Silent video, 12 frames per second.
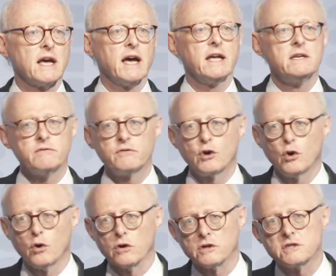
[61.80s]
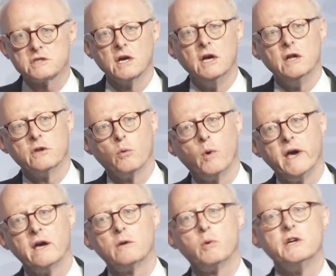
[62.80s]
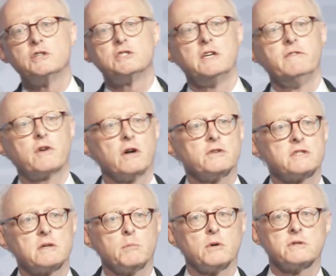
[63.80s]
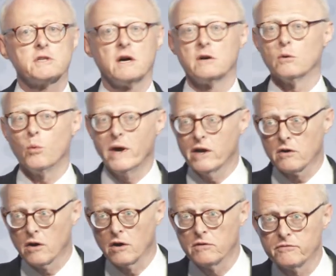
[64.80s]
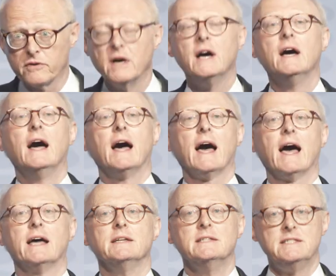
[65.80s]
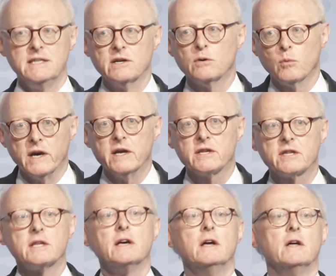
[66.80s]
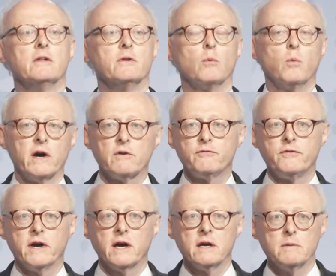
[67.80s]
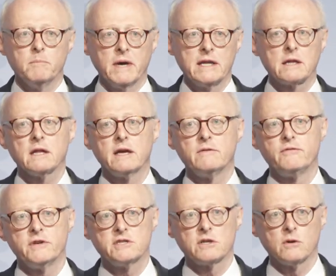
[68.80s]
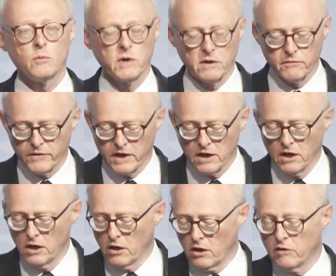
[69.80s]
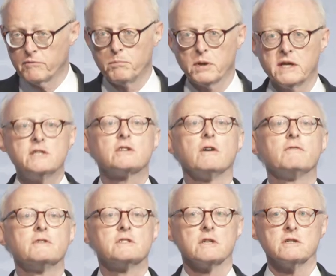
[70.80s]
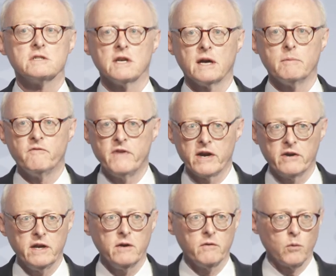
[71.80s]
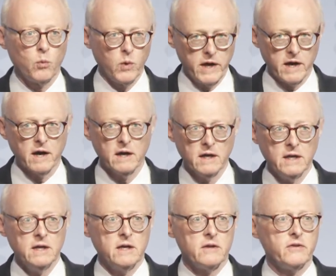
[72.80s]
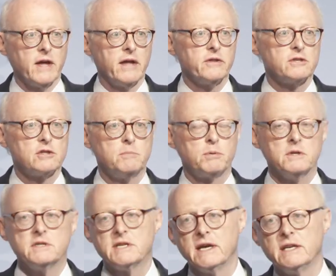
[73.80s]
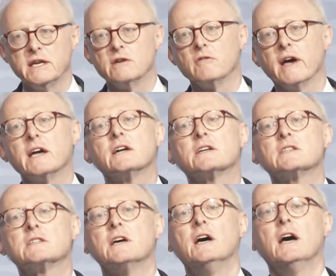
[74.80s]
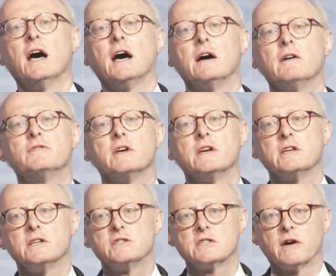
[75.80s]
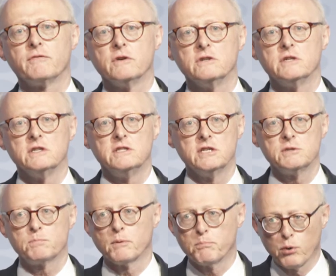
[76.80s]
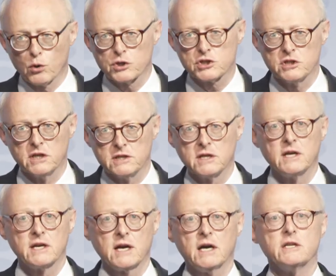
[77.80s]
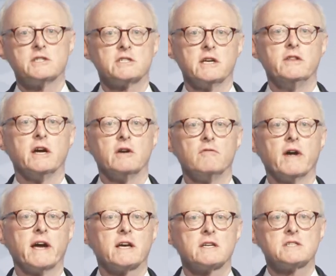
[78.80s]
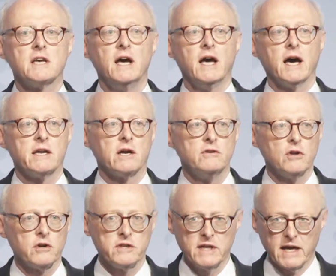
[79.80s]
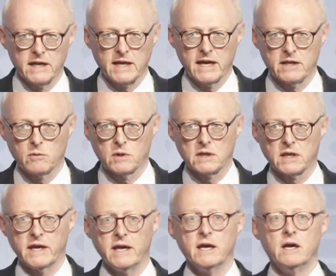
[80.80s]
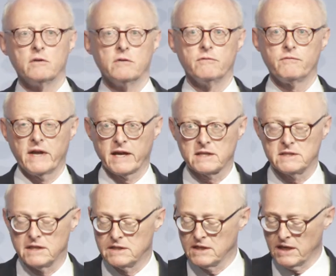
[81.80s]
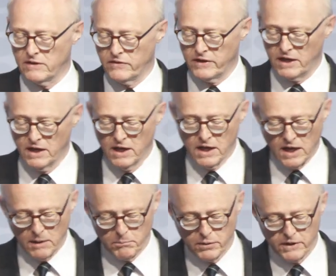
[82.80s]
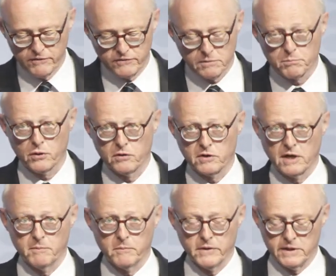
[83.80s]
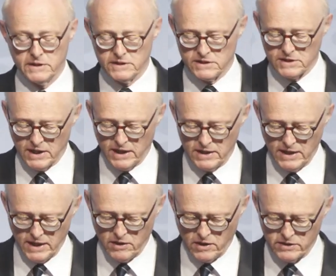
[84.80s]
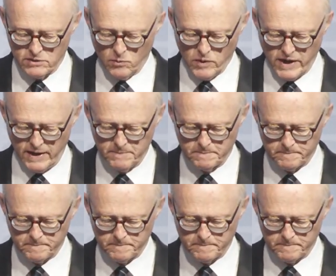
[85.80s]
and, of course, the way in which chief constables are aware of and deal with the welfare, mental and physical welfare of police officers. And I'm very aware that the superintending ranks have suffered disproportionate cuts in their ranks and are not yet adequately reflected in the uplift program that is uh, now underway.